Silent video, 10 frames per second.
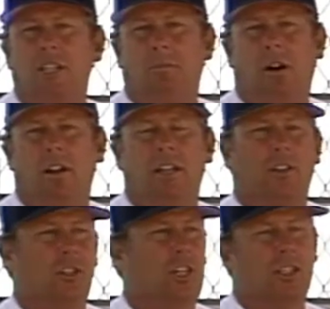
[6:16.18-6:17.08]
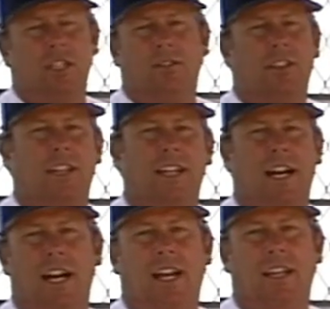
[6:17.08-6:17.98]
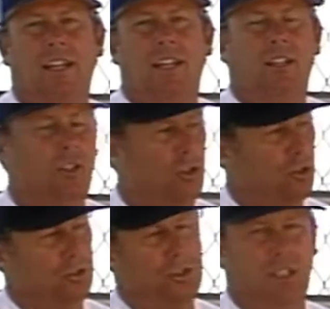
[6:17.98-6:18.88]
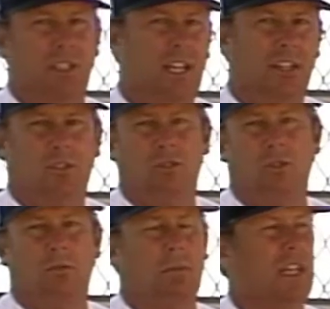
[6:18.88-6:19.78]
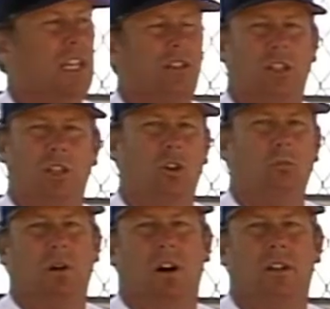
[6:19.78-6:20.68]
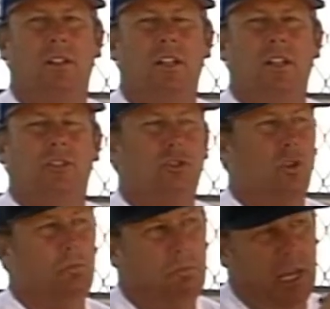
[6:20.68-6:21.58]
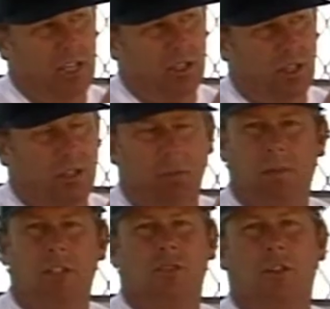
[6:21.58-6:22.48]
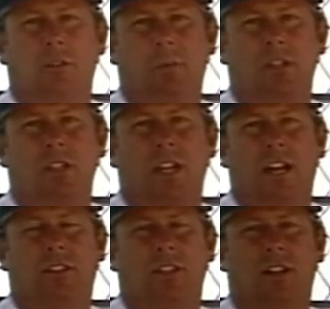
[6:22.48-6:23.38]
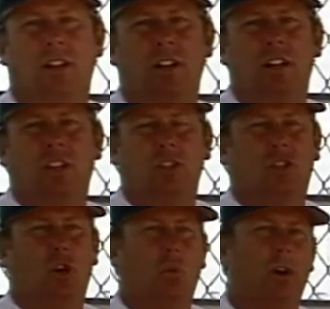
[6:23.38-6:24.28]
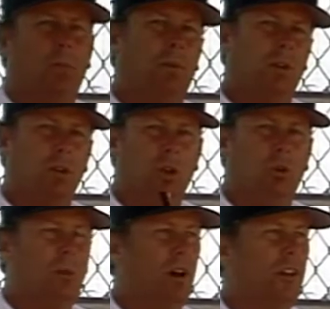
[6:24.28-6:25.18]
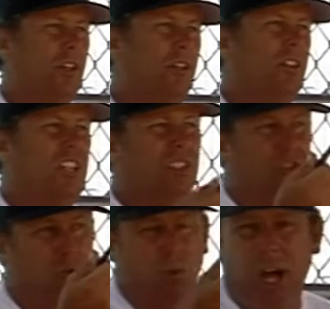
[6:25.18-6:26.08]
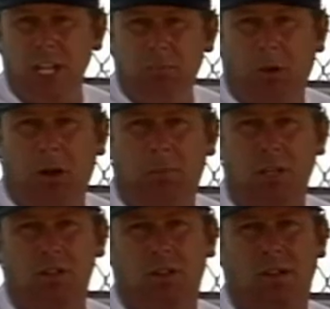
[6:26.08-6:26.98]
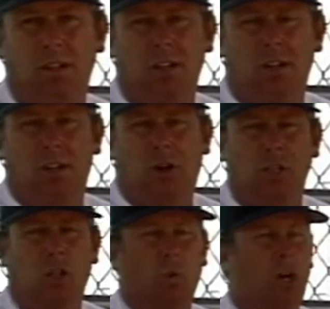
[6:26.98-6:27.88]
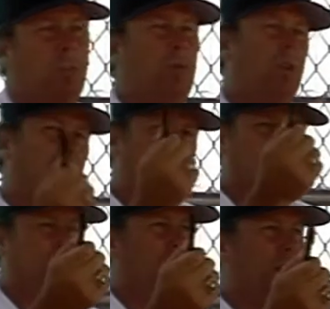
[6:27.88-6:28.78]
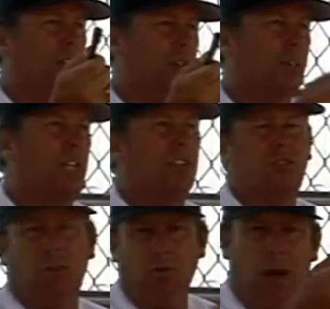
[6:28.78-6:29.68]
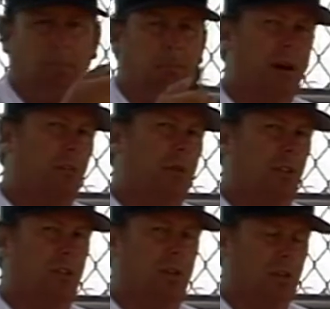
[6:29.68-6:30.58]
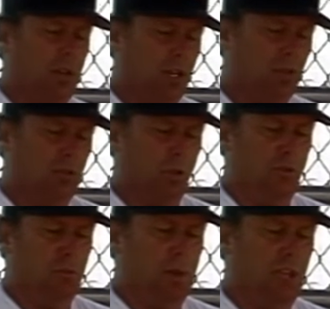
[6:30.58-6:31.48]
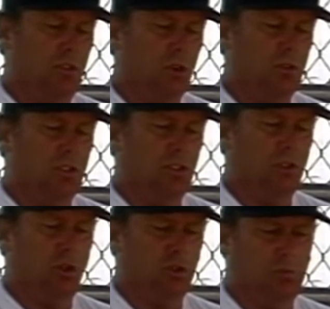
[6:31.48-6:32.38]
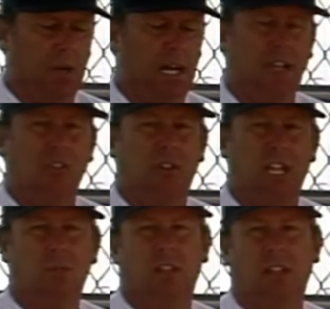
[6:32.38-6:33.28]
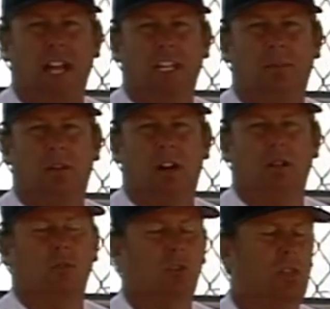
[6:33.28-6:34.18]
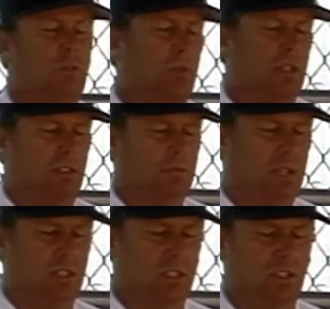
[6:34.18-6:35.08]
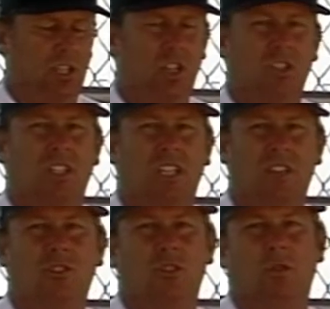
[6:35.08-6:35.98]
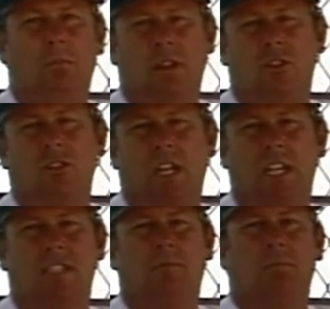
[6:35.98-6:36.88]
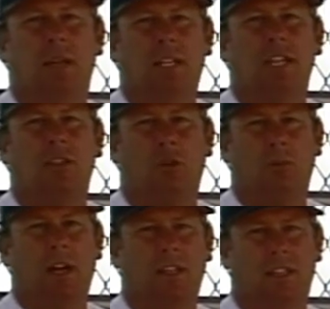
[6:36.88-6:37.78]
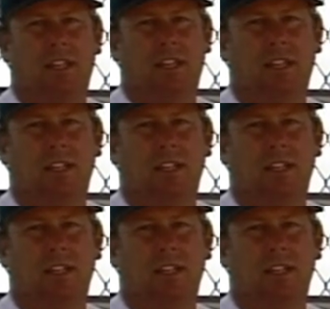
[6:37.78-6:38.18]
ball hitter. She hits everything high. The girl sitting next to her may hit the low ball. So based on the pitcher that's pitching out there, you don't want to put a low ball hitter against a rise ball pitcher, or you don't want to put a high ball hitter against a drop ball pitcher. So if you make those little notes behind their name in the lineup card, when you get ready to make a decision, it gives you a better chance of picking the right thing.